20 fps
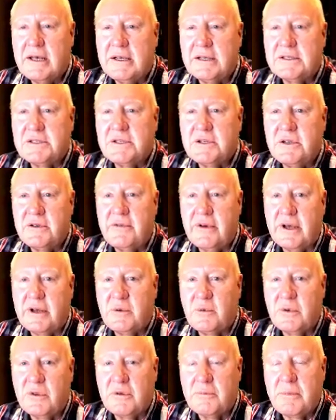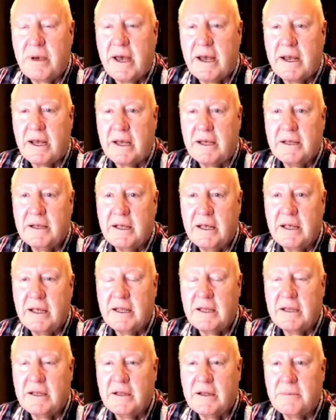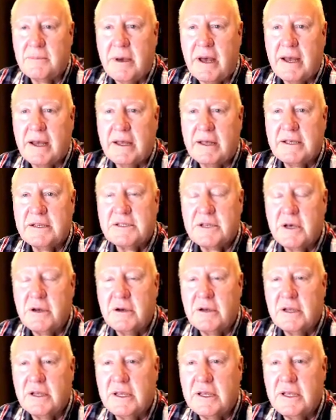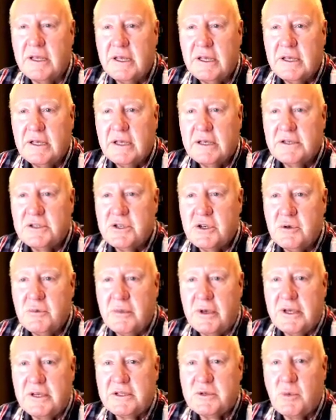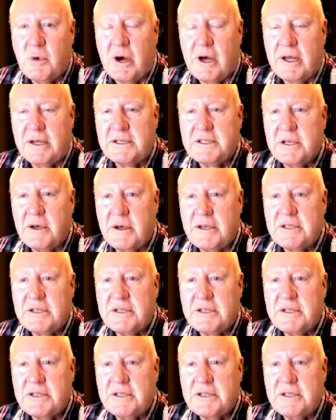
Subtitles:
surveyed with the packer, and the packer is only 2 metres wide, so